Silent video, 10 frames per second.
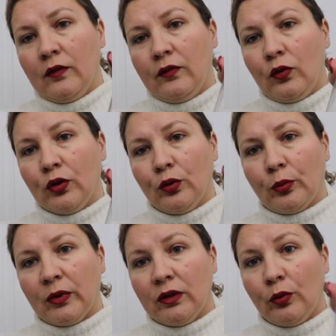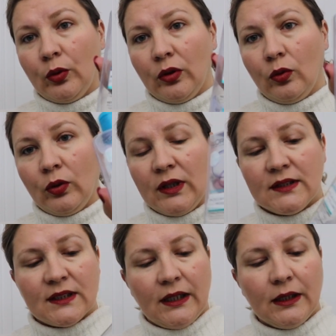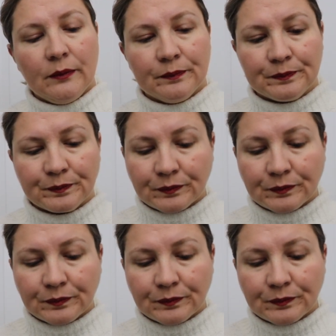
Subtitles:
for normal to oily skin.